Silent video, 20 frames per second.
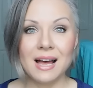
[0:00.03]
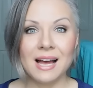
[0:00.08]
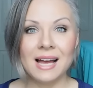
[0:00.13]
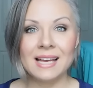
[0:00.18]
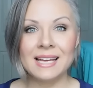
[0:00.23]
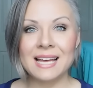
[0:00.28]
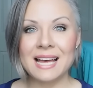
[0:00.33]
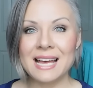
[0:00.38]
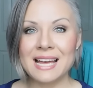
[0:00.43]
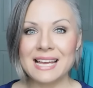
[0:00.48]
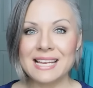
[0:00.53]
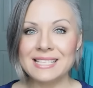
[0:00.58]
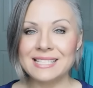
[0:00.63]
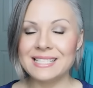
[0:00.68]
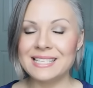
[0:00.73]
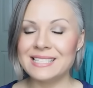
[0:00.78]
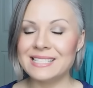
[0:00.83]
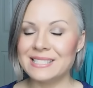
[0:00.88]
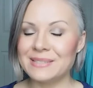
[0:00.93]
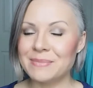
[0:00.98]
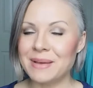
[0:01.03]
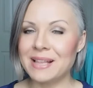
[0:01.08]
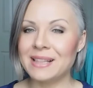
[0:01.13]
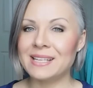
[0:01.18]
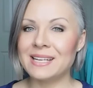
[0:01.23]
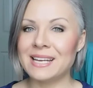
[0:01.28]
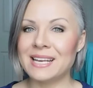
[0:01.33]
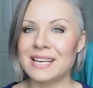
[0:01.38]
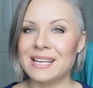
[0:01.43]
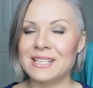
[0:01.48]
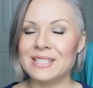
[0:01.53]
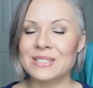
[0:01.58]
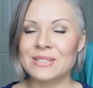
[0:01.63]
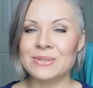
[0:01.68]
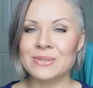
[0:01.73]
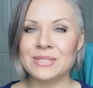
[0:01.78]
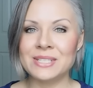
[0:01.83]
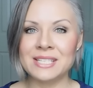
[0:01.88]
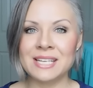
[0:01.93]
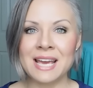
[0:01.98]
Hi guys, it's Melanie.
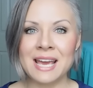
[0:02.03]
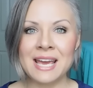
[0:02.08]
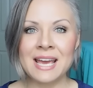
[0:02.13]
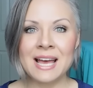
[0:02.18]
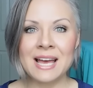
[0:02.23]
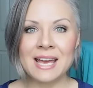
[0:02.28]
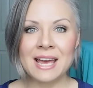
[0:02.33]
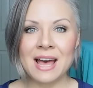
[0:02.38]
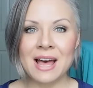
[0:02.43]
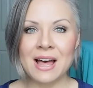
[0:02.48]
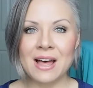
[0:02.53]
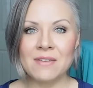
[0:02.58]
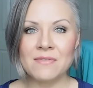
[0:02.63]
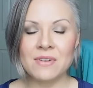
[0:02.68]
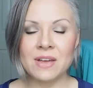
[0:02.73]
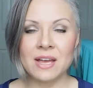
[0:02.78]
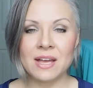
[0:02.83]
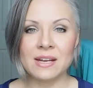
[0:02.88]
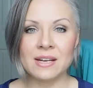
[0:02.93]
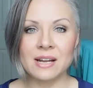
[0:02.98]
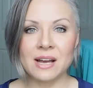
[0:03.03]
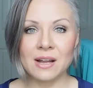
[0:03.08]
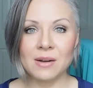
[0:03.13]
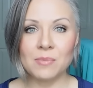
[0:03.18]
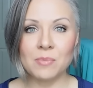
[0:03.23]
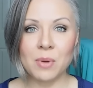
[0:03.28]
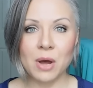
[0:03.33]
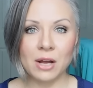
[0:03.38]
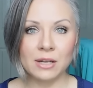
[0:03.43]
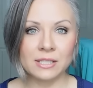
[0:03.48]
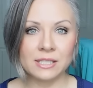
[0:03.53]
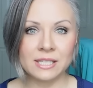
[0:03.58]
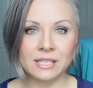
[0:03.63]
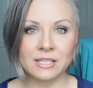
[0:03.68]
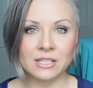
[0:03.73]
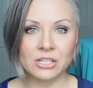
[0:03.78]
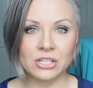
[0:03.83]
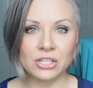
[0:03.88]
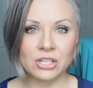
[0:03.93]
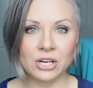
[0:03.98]
So today I have an
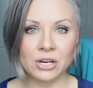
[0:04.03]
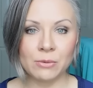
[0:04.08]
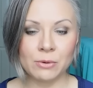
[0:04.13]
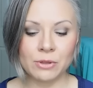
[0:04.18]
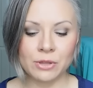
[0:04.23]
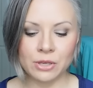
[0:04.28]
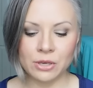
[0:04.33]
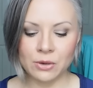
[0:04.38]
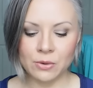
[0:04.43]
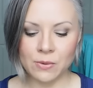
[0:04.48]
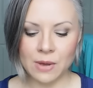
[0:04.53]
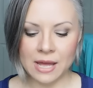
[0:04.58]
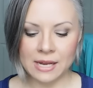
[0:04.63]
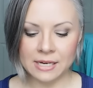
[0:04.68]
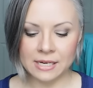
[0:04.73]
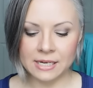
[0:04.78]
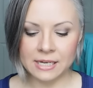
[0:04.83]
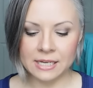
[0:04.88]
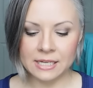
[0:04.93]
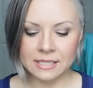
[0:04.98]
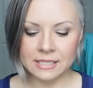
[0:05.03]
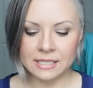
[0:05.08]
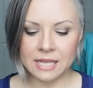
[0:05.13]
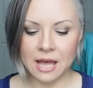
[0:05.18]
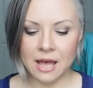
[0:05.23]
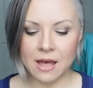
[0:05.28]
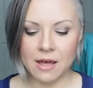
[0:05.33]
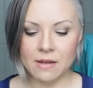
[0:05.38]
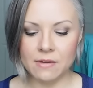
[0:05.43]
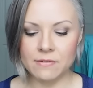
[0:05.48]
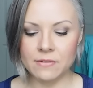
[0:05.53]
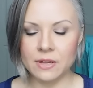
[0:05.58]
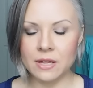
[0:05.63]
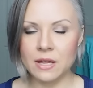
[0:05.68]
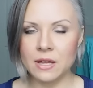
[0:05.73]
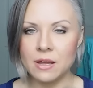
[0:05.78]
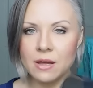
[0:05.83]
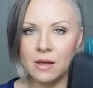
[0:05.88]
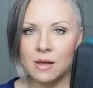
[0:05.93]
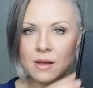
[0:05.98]
unboxing to share with you and it is of
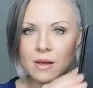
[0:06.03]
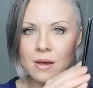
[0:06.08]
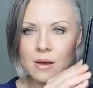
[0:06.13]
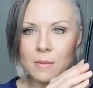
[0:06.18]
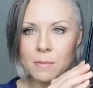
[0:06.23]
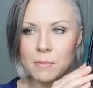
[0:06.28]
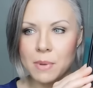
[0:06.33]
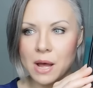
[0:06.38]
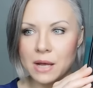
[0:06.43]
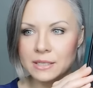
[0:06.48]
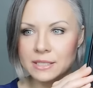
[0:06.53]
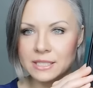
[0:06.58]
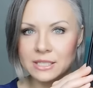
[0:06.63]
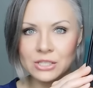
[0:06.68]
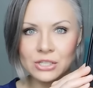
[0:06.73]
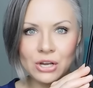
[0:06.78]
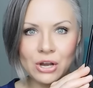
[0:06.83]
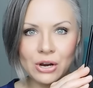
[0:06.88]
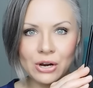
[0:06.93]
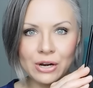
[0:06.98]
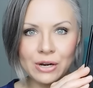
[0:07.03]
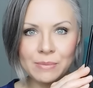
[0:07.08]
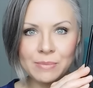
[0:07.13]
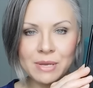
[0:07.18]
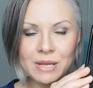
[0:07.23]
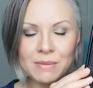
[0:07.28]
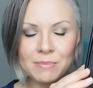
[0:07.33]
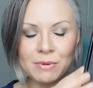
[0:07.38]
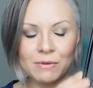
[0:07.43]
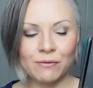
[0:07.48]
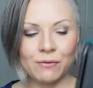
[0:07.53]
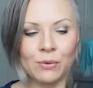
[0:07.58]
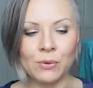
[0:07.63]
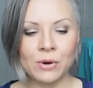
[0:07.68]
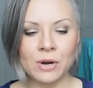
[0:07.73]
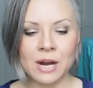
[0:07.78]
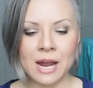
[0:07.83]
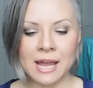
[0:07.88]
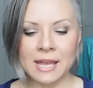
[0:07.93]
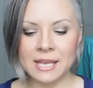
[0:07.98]
BoxyCharm.
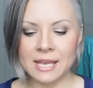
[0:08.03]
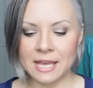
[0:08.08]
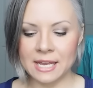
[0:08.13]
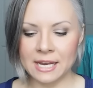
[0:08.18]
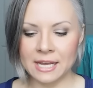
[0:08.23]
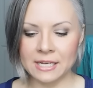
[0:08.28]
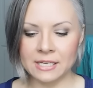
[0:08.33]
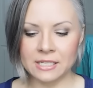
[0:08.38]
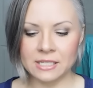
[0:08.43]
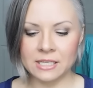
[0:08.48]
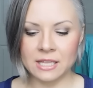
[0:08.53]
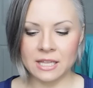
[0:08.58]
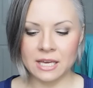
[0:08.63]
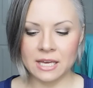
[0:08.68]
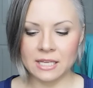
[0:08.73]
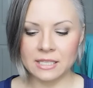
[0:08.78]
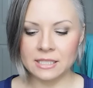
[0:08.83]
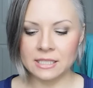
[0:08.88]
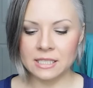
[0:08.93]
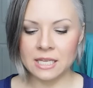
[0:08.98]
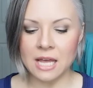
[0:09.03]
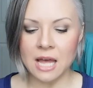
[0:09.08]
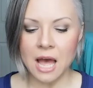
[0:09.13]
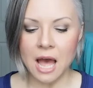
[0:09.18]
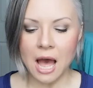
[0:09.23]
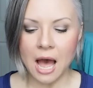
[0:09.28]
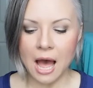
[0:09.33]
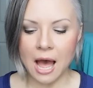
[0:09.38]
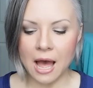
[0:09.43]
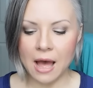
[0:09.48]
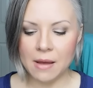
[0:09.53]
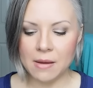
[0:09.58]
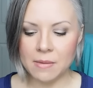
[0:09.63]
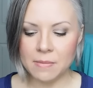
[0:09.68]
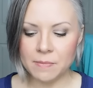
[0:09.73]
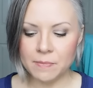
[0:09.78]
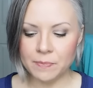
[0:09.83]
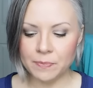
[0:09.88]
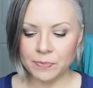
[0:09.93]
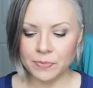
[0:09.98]
Before I get into this,
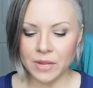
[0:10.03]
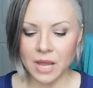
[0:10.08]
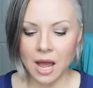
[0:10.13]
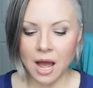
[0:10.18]
um,